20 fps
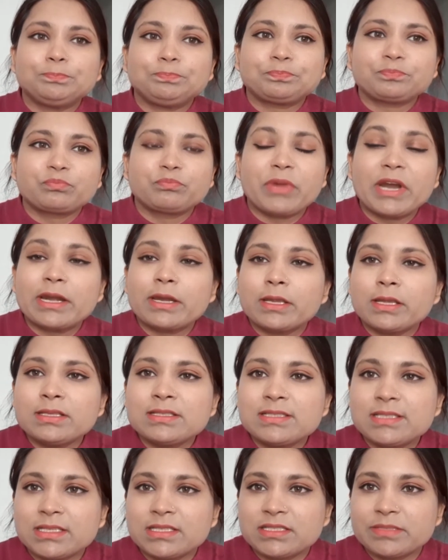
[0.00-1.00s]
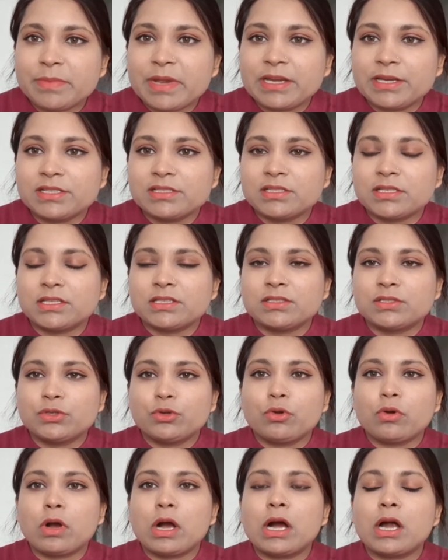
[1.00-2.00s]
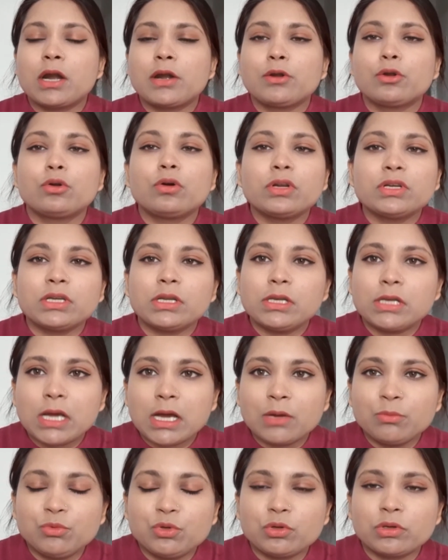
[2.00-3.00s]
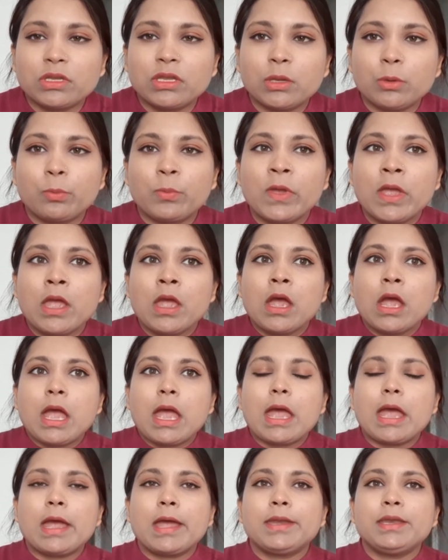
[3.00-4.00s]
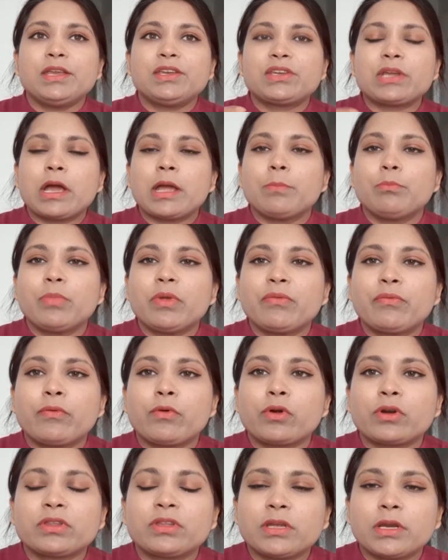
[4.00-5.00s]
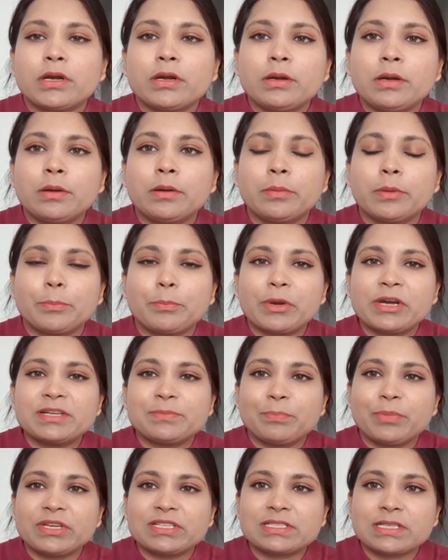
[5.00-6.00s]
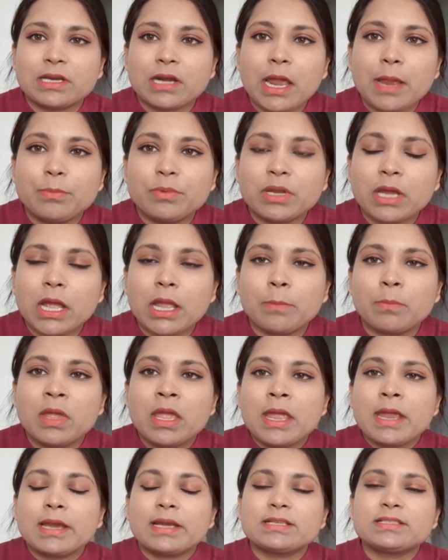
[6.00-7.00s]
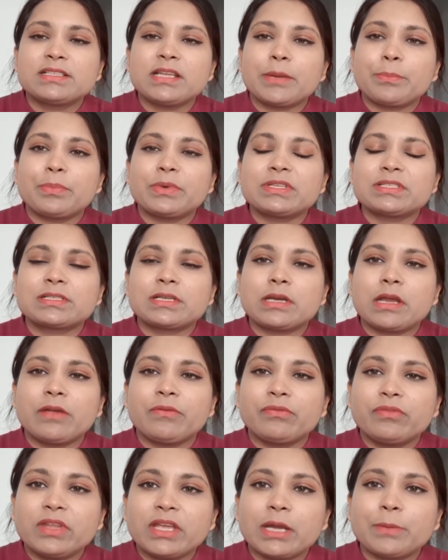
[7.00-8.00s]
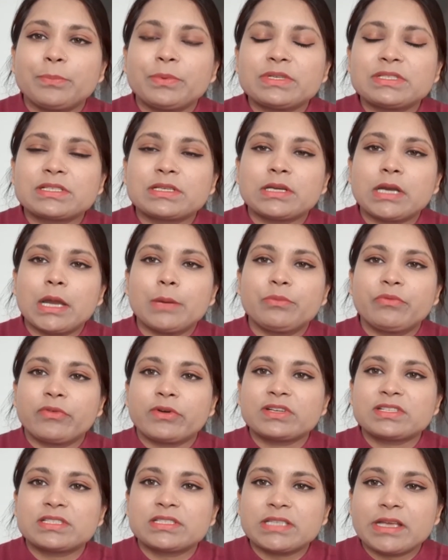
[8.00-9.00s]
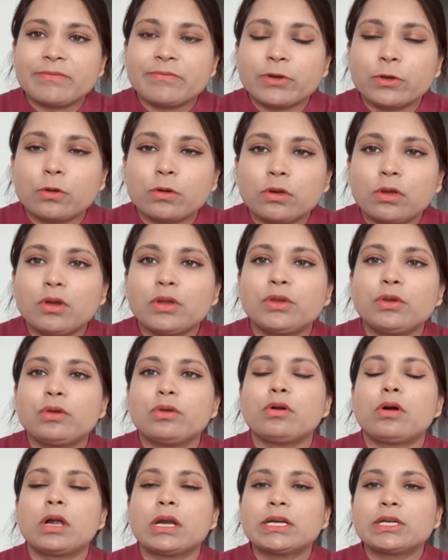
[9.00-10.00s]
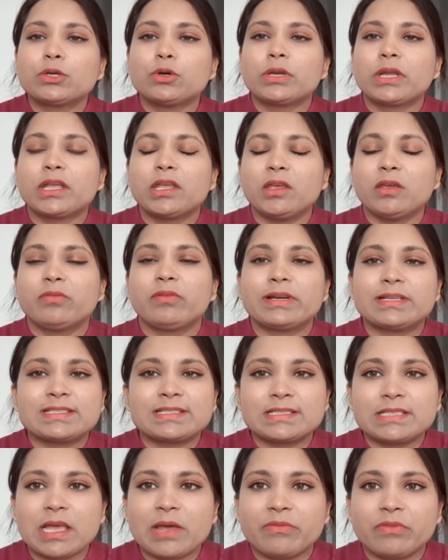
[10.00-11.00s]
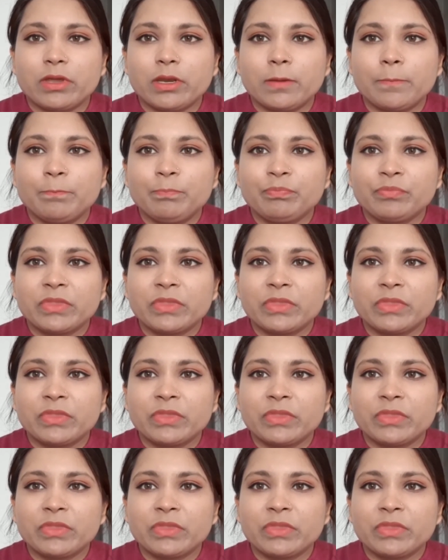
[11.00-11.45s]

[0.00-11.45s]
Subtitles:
Parkinson's medicines, you are not allowed to give any time before their prescribed time. If they are prescribed for 7 o'clock, you are gonna give at 7.